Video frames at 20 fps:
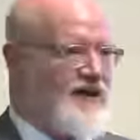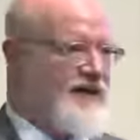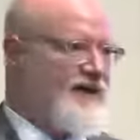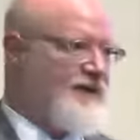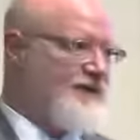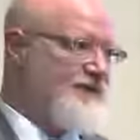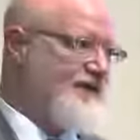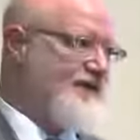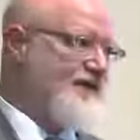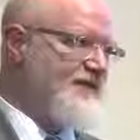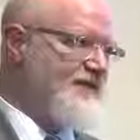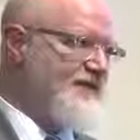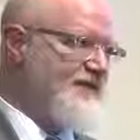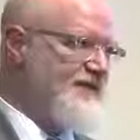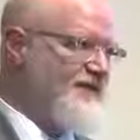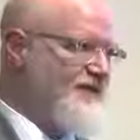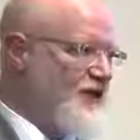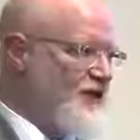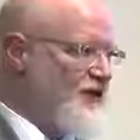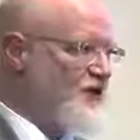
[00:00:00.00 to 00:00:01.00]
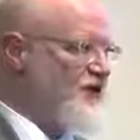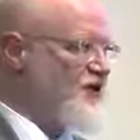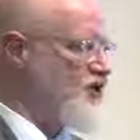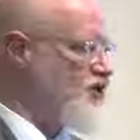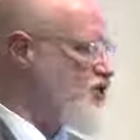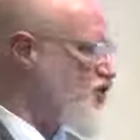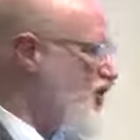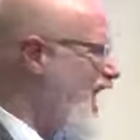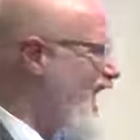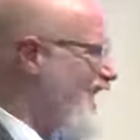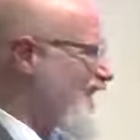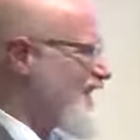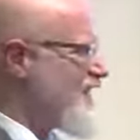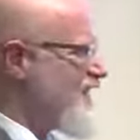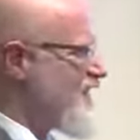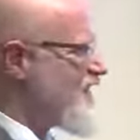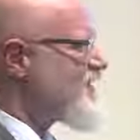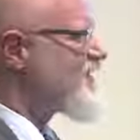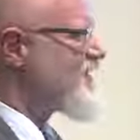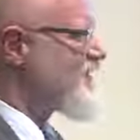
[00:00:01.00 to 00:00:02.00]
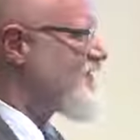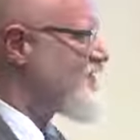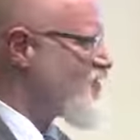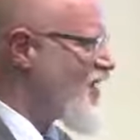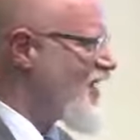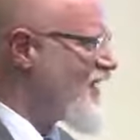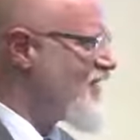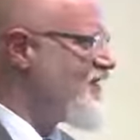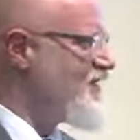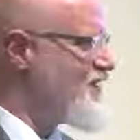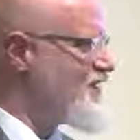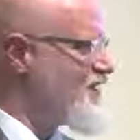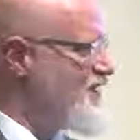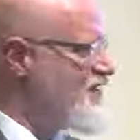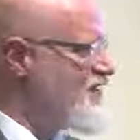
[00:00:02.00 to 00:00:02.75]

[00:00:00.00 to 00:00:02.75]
that had been devoted to tracking this, tracking this